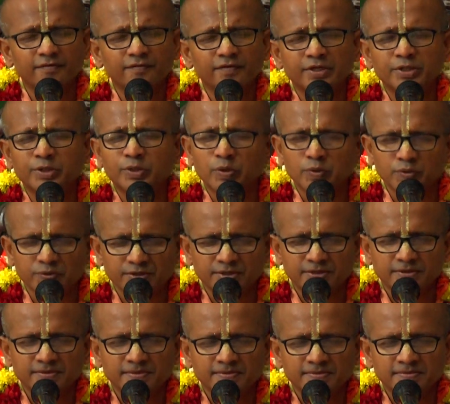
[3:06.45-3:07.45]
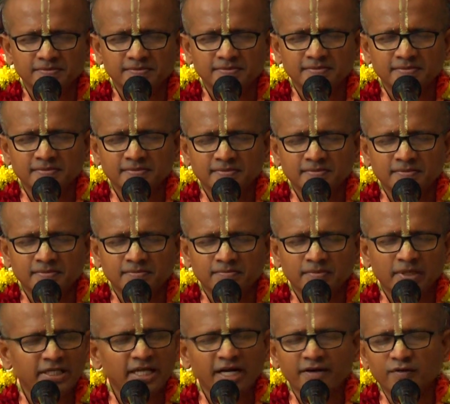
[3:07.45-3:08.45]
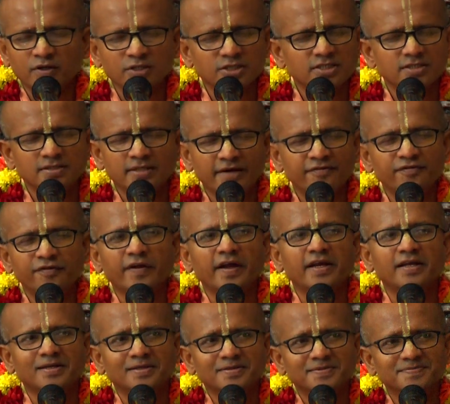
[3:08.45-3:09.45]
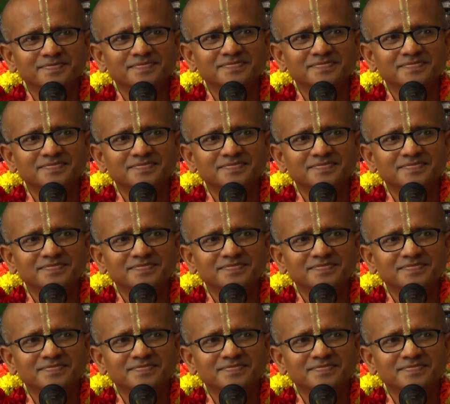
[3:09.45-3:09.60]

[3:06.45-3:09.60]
for a truce. But that was, that failed.